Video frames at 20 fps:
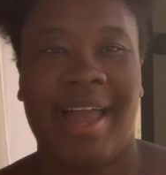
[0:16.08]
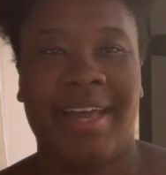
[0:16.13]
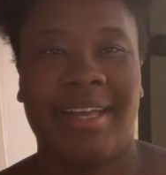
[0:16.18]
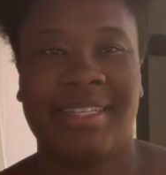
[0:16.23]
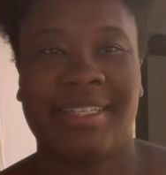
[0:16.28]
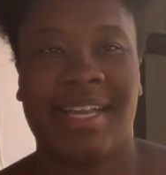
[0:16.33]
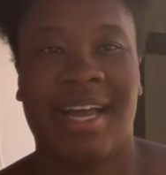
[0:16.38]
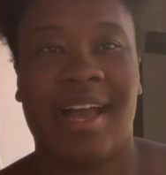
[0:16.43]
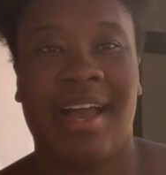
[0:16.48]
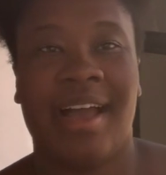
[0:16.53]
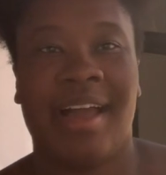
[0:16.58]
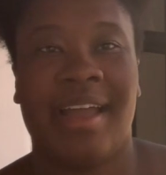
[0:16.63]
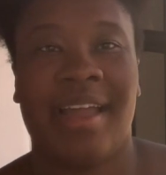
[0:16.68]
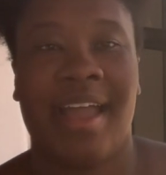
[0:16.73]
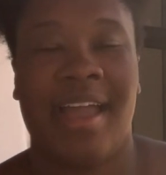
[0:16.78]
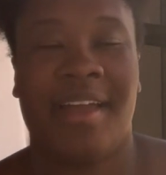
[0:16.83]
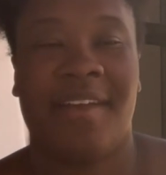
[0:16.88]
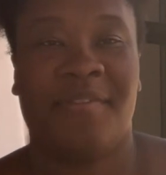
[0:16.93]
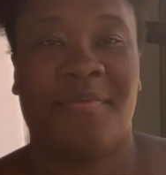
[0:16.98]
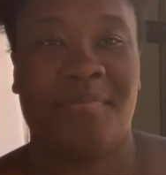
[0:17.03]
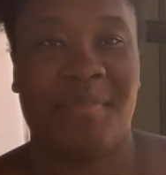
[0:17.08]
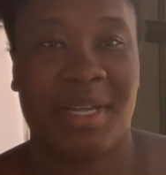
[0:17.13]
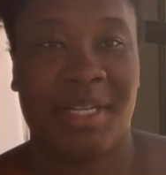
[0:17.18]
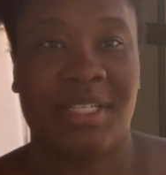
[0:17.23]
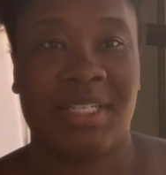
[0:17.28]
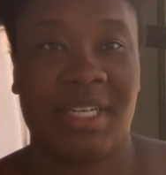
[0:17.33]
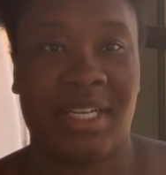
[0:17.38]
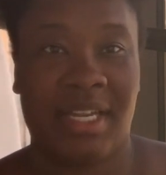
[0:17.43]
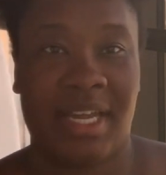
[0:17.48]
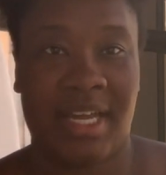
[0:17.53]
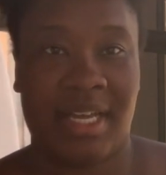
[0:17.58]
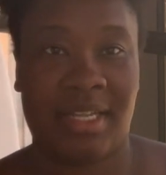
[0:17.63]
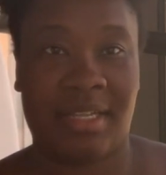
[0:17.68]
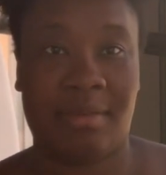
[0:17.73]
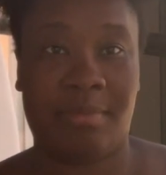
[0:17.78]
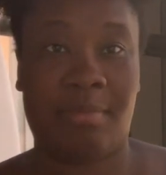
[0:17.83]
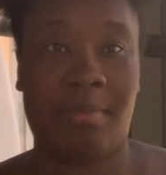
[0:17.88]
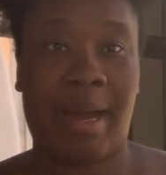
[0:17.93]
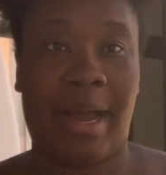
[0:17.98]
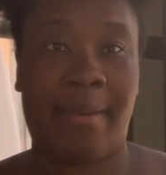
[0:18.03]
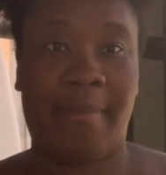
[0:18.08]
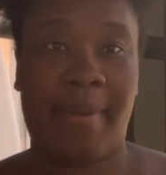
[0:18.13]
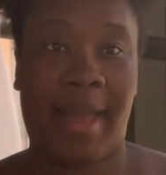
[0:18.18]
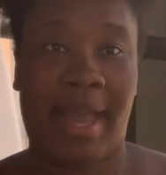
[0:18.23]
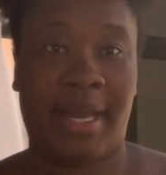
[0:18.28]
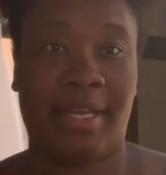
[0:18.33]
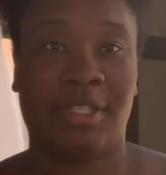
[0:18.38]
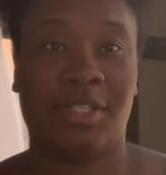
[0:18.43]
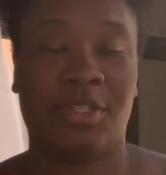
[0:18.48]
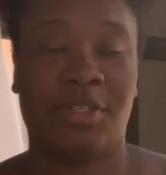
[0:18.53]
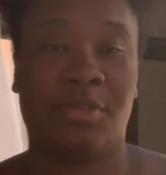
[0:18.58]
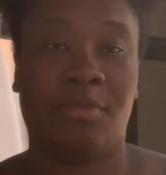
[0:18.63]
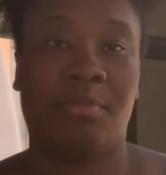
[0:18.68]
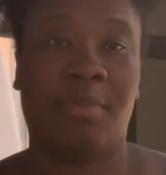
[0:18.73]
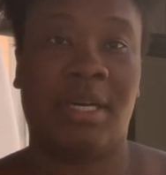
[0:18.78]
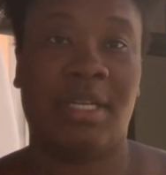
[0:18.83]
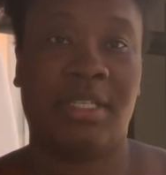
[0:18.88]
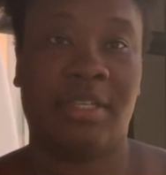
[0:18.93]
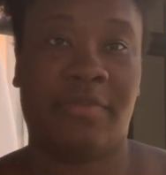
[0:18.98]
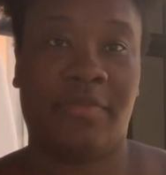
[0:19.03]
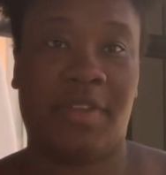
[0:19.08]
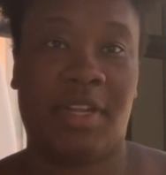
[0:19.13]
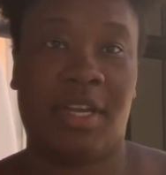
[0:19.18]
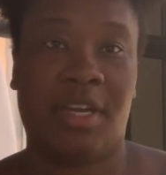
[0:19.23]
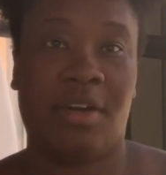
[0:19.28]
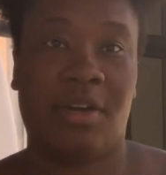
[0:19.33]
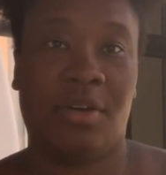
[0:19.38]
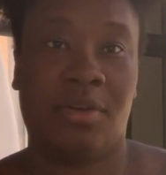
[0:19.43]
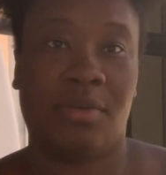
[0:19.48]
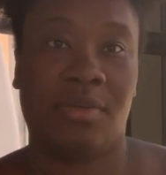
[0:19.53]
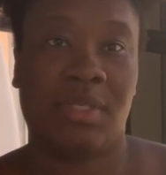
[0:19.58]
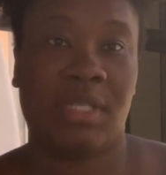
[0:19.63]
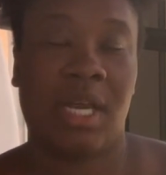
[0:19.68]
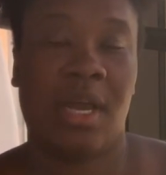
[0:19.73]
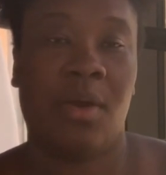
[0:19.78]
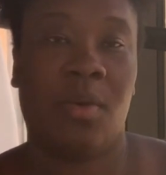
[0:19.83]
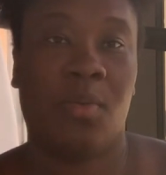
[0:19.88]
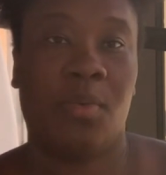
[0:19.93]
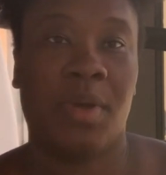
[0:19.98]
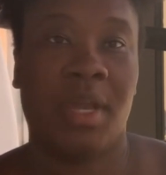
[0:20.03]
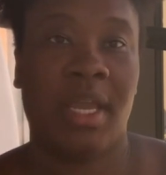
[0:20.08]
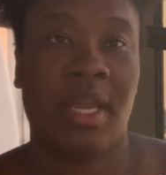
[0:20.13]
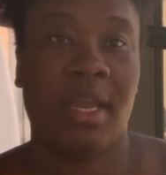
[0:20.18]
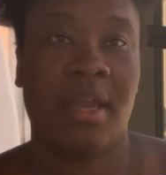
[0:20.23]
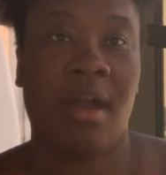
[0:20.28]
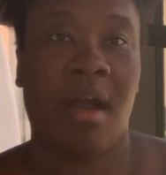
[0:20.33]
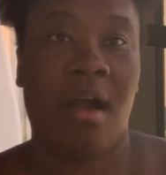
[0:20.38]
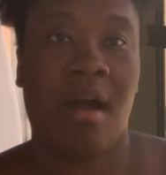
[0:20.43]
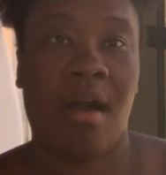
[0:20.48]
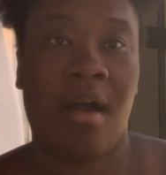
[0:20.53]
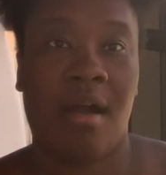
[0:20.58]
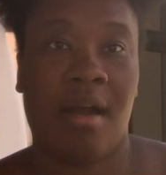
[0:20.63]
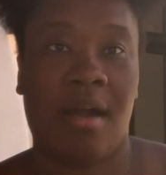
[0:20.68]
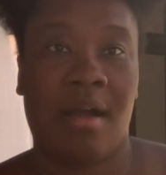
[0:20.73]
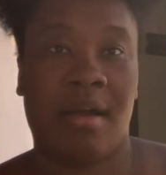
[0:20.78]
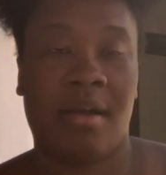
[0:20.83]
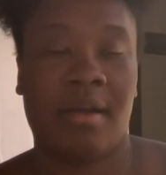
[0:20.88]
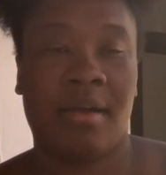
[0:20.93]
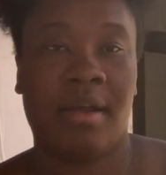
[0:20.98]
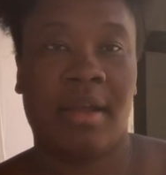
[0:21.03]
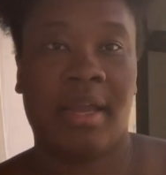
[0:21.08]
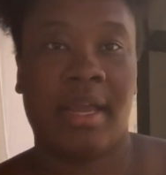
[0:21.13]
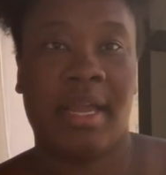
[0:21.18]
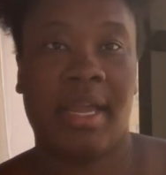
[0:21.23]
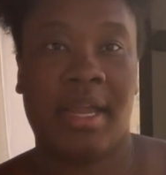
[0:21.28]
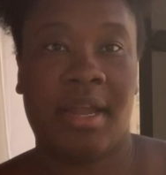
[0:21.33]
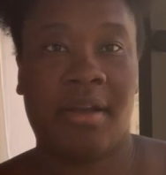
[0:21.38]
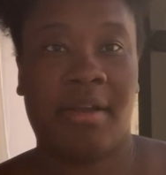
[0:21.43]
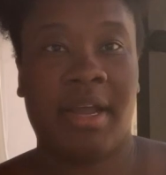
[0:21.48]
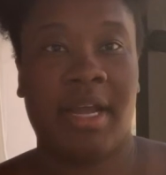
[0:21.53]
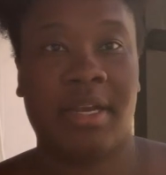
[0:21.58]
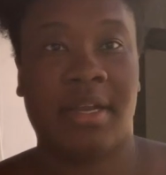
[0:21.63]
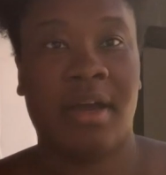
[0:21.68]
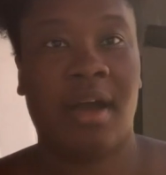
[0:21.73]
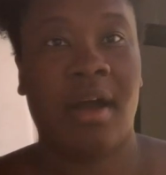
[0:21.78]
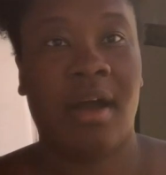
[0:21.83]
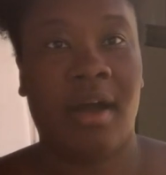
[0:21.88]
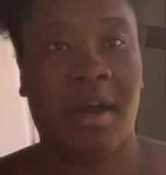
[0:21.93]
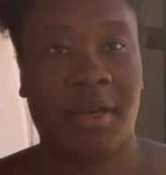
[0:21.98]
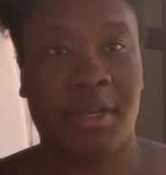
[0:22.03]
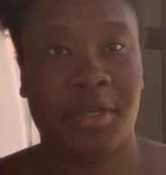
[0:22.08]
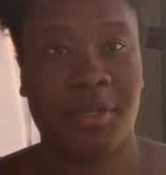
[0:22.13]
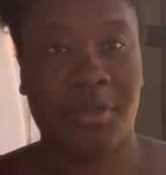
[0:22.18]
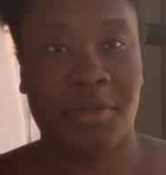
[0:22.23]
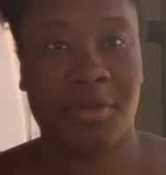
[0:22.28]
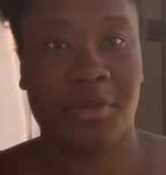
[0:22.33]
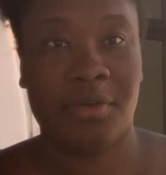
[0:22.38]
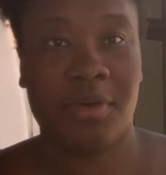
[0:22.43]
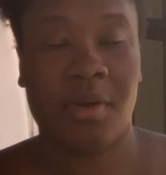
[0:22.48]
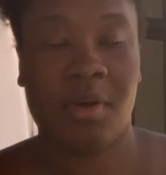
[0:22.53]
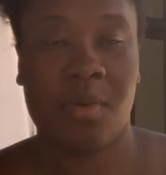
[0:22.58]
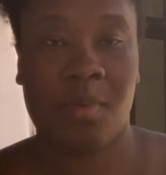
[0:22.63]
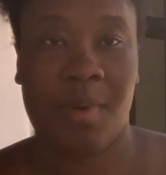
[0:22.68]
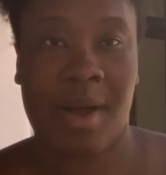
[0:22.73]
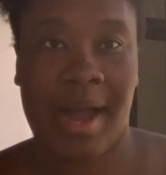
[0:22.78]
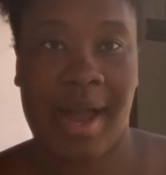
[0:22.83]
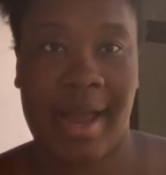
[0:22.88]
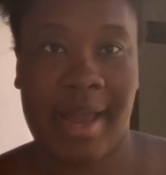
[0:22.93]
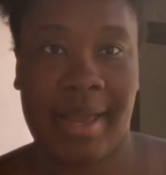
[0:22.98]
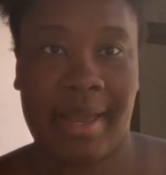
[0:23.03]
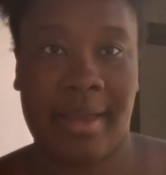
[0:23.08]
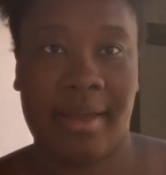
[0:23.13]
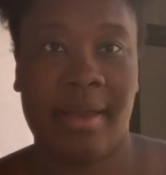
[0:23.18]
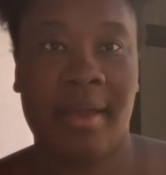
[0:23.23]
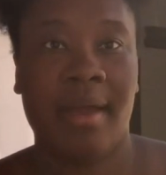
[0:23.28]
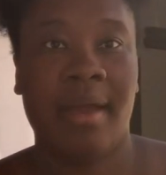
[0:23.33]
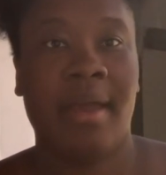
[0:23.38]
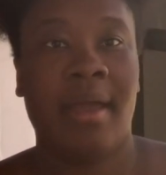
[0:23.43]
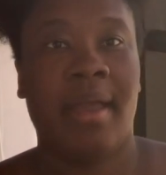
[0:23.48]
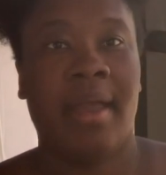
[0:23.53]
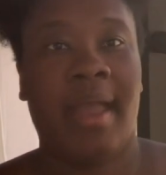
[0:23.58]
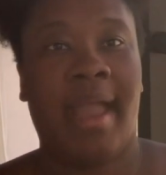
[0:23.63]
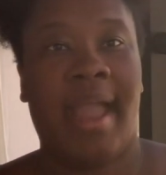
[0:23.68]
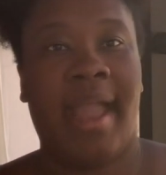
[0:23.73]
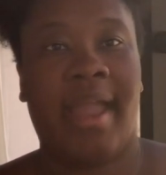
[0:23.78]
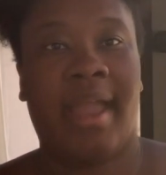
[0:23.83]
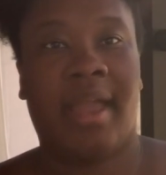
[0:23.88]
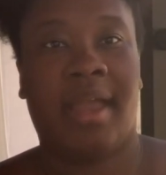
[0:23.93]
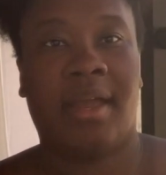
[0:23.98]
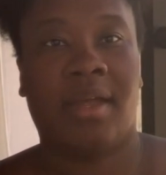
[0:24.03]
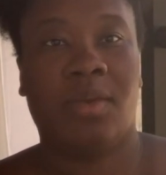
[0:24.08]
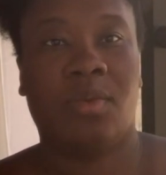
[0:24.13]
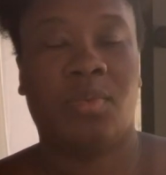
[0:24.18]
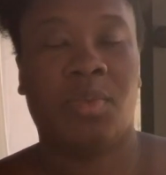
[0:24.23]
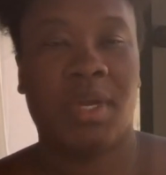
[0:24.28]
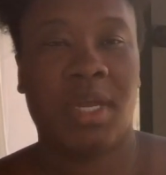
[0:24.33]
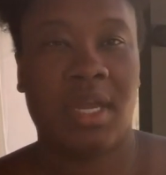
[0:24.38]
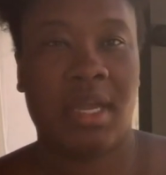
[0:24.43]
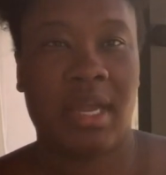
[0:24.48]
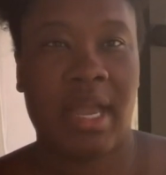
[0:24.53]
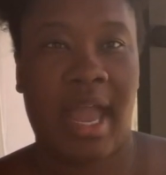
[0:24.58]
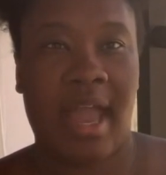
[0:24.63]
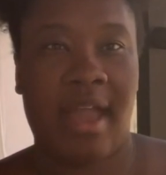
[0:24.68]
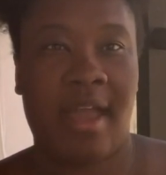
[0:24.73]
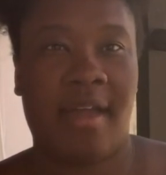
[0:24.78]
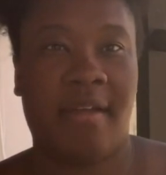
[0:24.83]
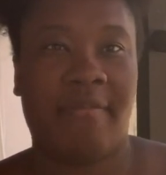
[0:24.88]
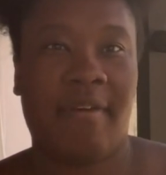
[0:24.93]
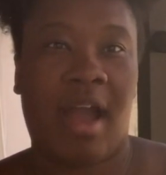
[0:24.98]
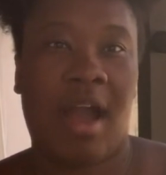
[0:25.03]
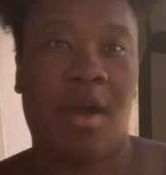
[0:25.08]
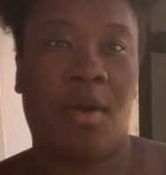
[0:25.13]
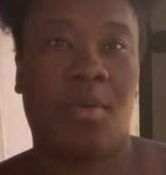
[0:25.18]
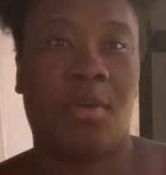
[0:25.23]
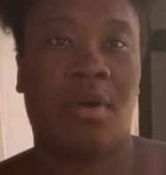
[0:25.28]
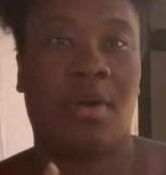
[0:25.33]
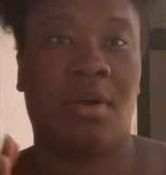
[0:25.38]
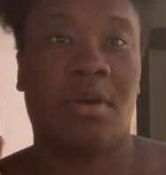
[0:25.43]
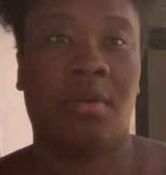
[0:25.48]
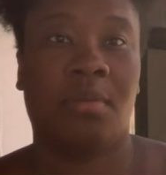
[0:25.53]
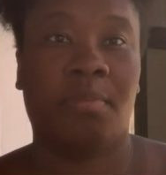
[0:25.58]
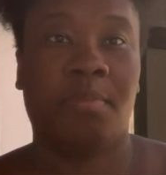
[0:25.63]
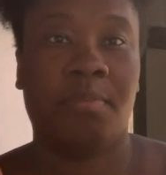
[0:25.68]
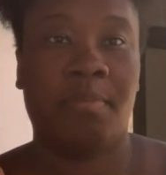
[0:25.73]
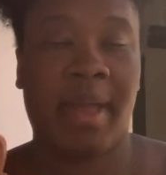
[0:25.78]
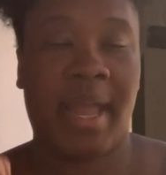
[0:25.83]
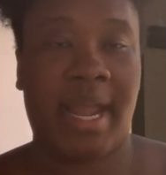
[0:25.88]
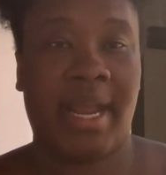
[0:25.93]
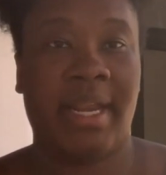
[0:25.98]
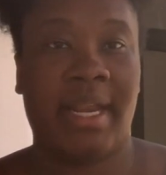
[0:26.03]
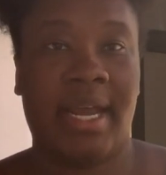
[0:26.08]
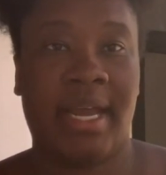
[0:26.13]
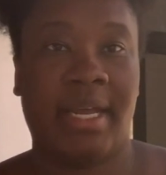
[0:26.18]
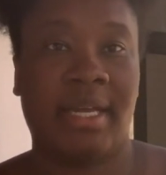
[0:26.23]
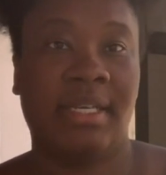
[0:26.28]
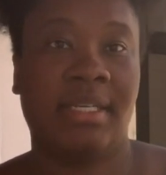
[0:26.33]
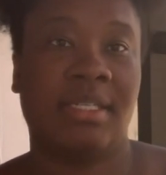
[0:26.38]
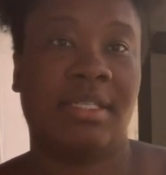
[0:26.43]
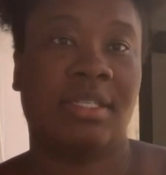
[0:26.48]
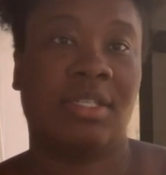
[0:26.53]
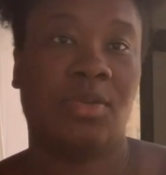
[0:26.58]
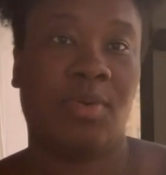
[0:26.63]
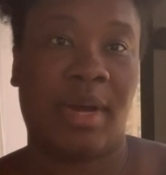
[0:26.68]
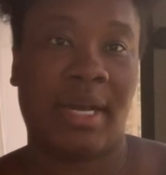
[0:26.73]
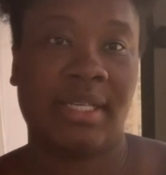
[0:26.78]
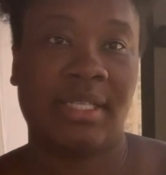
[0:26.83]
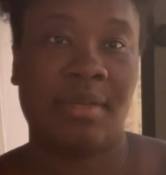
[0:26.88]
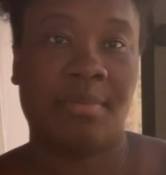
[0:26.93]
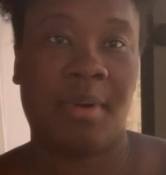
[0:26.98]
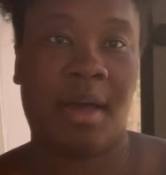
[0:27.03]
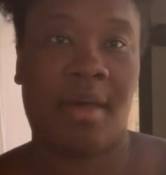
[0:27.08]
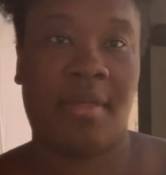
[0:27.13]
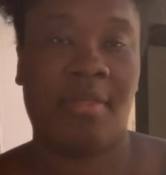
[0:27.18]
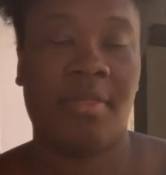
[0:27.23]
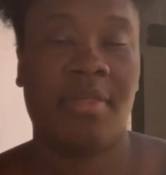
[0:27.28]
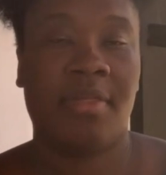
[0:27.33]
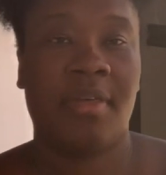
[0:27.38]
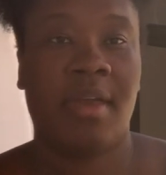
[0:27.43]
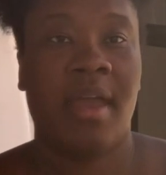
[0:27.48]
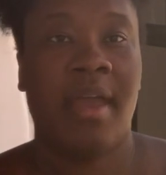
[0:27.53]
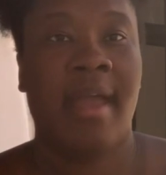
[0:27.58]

as I have mentioned in my past two budget videos, we are here in Honolulu, Hawaii, and we have our paydays twice a month.